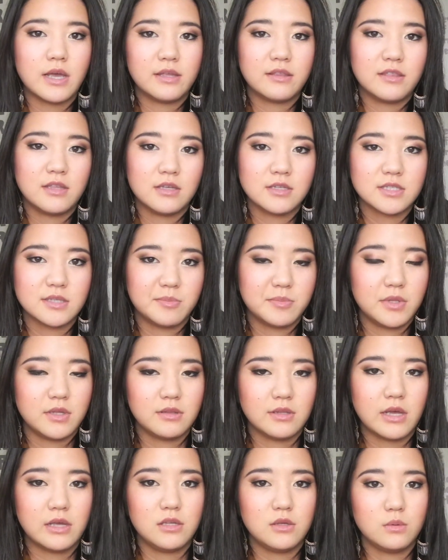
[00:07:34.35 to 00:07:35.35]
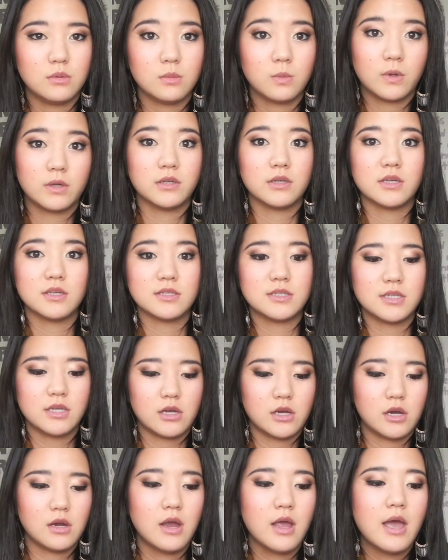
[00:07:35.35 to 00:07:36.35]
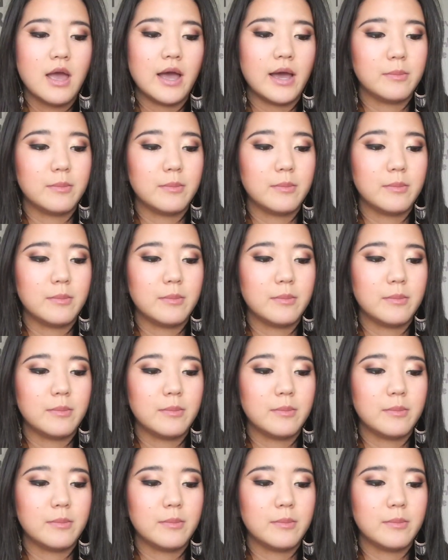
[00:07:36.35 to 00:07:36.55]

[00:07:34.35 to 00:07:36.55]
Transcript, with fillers: I think, something that you would want to consider.